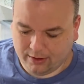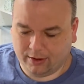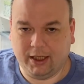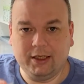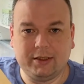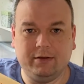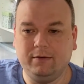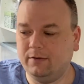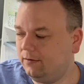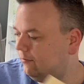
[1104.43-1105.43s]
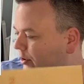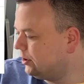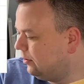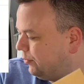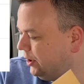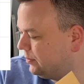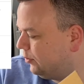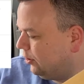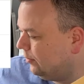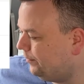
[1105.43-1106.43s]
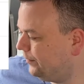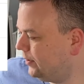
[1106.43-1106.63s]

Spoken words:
these, which are pretty small.